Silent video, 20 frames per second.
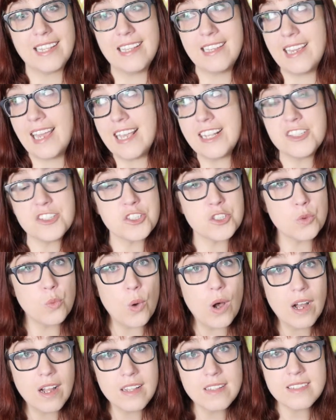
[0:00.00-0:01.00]
He hates
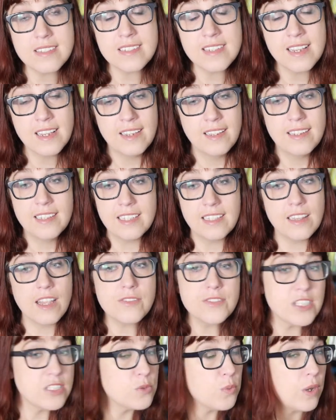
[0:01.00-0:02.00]
swans, he
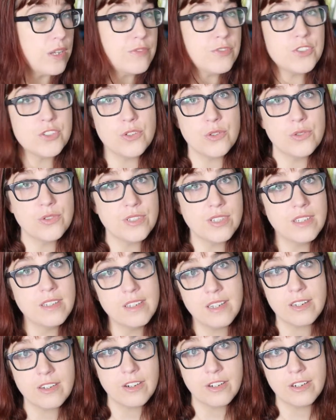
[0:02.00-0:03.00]
loves his wife
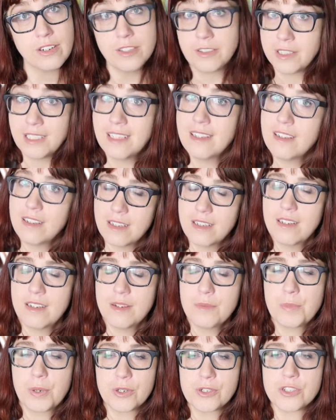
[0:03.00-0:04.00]
Susan and her
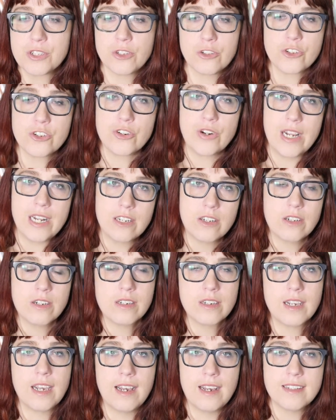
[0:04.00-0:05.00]
personal
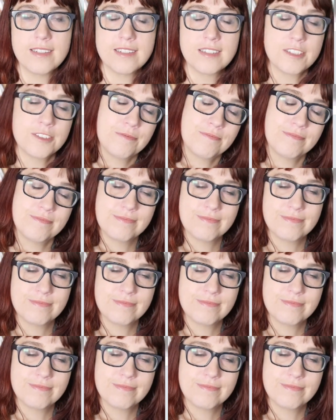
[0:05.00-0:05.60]
trainer, Gus.